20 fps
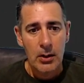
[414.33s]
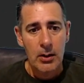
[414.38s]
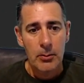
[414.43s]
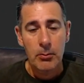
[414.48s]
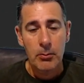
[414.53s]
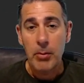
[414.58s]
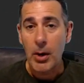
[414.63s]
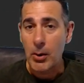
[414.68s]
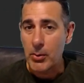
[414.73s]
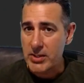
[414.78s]

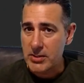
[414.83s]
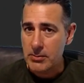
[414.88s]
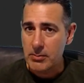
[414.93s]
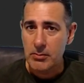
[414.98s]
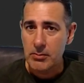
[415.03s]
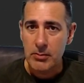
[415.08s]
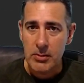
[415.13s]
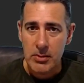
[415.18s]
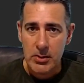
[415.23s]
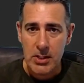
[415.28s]
But
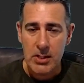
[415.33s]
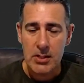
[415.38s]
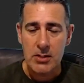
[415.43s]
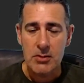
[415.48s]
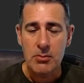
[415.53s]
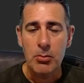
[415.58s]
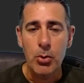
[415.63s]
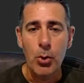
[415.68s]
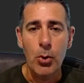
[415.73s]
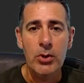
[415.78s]
it's
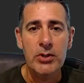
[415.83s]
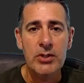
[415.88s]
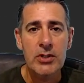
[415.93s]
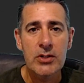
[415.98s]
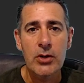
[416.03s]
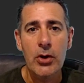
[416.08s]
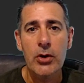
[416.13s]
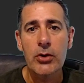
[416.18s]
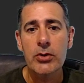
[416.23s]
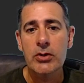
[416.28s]
important to
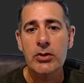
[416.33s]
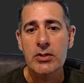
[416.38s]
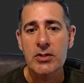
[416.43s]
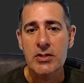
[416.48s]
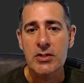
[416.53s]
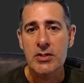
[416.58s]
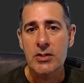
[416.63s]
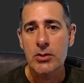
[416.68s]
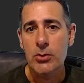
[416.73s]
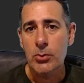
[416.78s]
note you
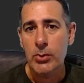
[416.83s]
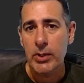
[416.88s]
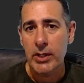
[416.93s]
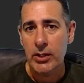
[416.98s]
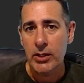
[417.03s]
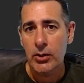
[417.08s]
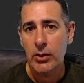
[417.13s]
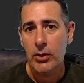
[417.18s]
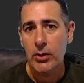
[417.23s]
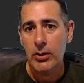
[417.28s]
still
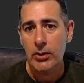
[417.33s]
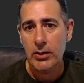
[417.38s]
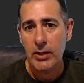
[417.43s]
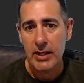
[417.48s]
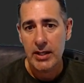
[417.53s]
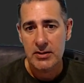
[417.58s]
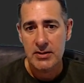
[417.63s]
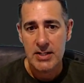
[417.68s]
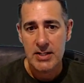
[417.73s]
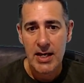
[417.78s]
incur,
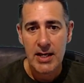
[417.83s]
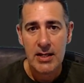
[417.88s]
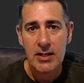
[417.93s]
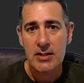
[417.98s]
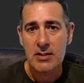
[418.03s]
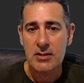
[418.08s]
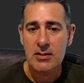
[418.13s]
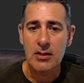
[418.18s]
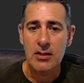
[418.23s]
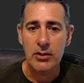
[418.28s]
that debt
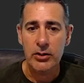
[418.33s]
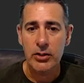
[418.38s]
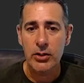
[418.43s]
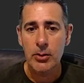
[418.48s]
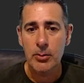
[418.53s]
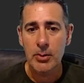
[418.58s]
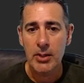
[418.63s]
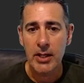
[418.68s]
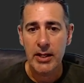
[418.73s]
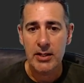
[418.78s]
is still
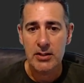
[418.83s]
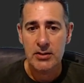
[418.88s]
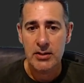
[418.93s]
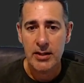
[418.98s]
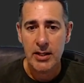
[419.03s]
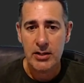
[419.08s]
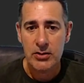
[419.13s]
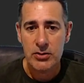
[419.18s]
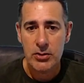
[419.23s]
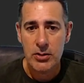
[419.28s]
accumulating. So
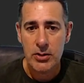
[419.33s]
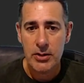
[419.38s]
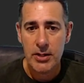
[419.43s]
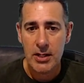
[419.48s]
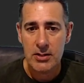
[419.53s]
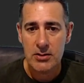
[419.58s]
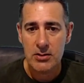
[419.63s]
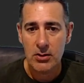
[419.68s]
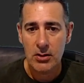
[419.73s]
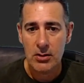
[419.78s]
that
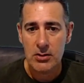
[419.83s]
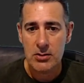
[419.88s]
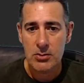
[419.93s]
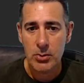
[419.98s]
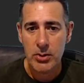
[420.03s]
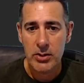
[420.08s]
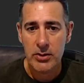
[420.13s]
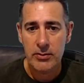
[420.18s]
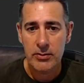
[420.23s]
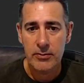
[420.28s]
$2,000
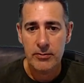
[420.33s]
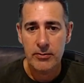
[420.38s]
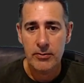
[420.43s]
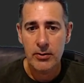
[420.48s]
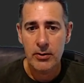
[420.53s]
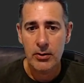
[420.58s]
worth of